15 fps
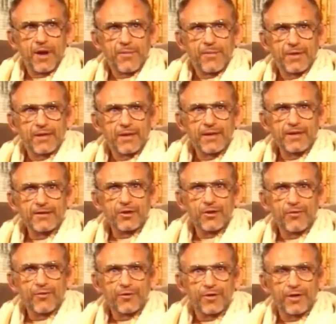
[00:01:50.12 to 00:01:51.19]
Prabhupada
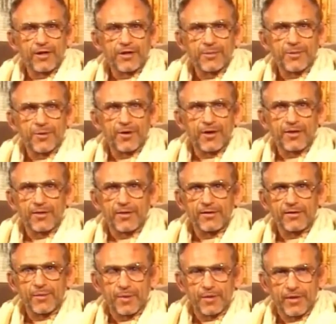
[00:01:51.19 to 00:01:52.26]
leaned over to Ginsberg, and
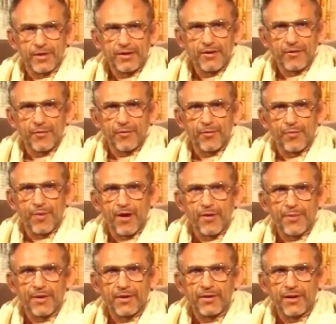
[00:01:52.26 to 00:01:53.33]
Ginsberg leaned over to
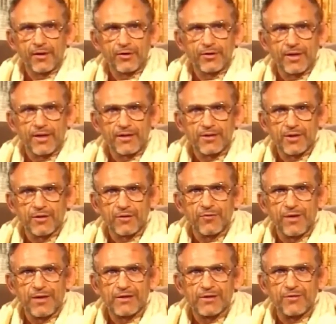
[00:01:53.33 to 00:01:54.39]
Prabhupada, and they looked at each
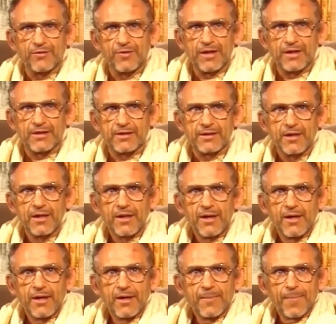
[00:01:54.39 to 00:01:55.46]
other face to face.
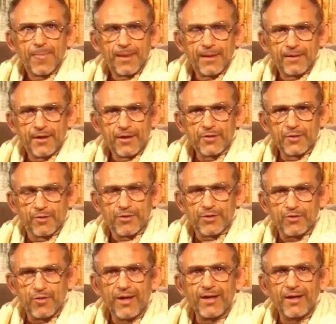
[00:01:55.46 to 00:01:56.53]
And Ginsberg
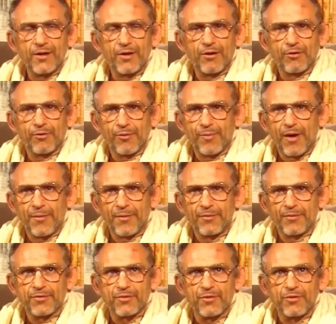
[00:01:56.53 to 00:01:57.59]
was straining to hear what
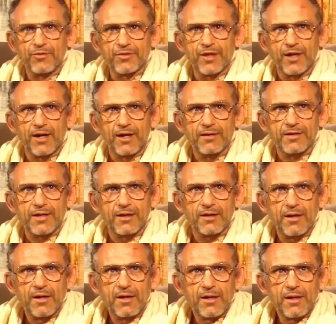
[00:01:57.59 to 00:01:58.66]
Prabhupada was going to say, and
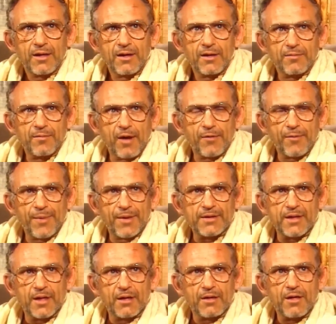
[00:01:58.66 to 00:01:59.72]

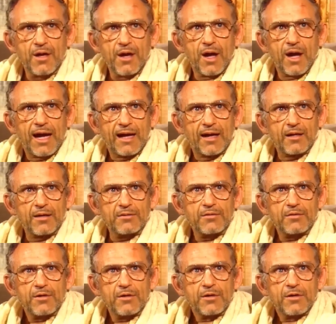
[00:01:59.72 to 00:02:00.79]
Prabhupada said,
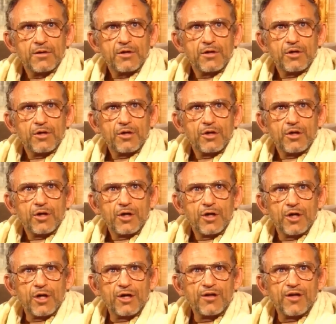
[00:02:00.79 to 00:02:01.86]
Alan,
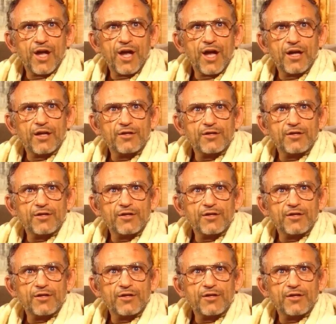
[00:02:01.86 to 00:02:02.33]
in the